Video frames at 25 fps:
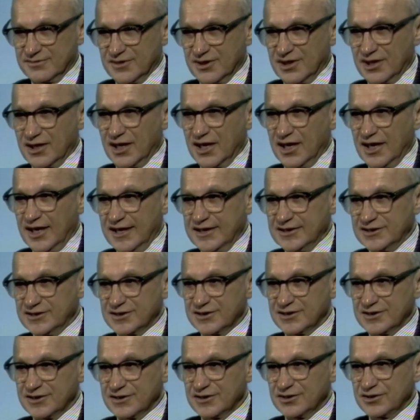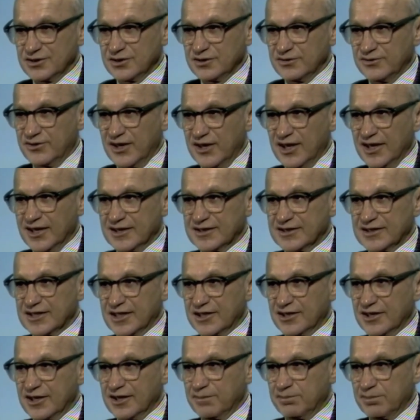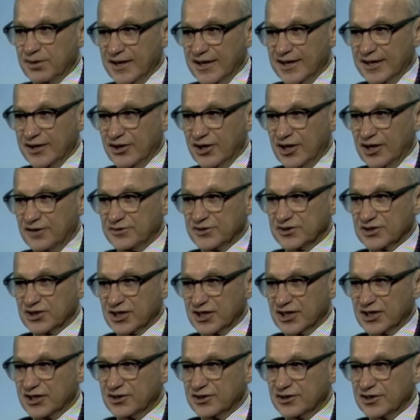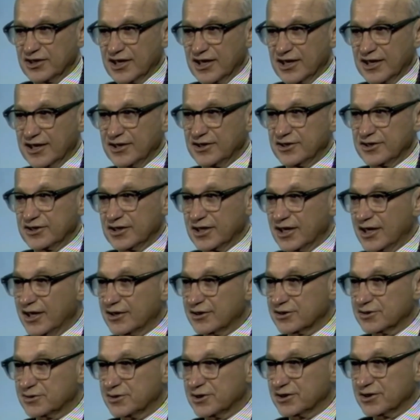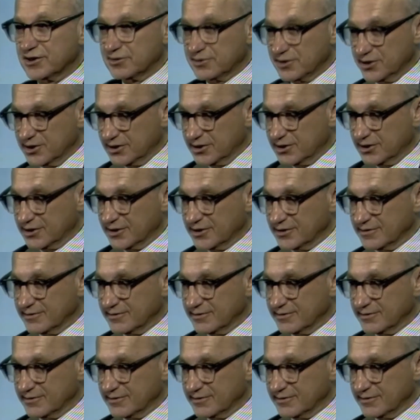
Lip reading: unless you voluntarily pay it off and think you're getting your dollar's worth in return.